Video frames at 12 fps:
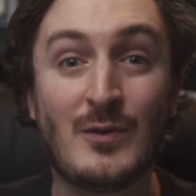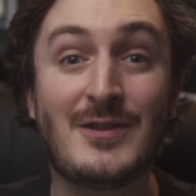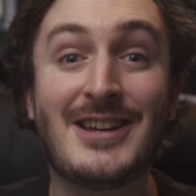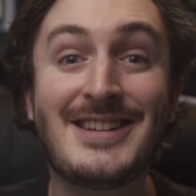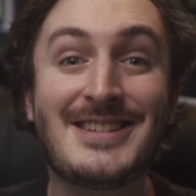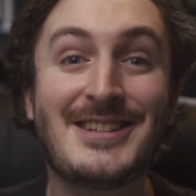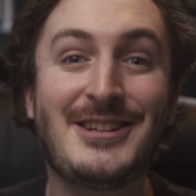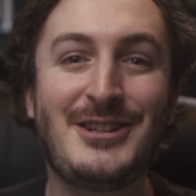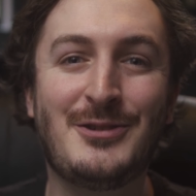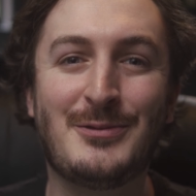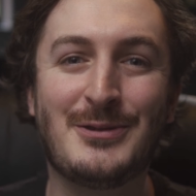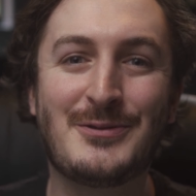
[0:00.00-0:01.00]
With lights,
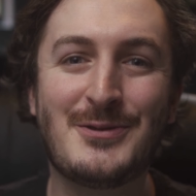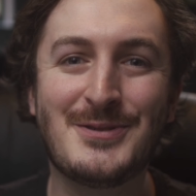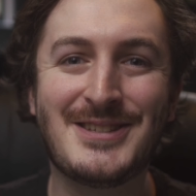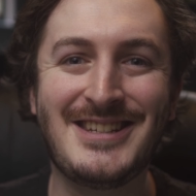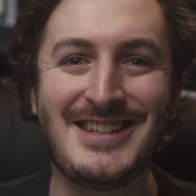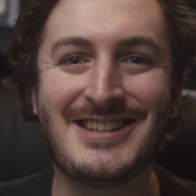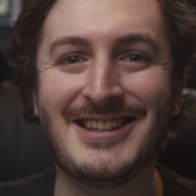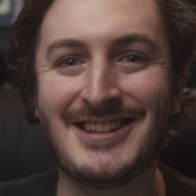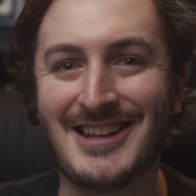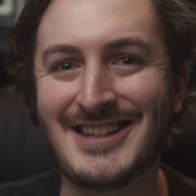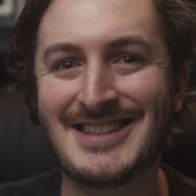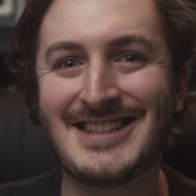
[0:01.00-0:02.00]
you will of course need light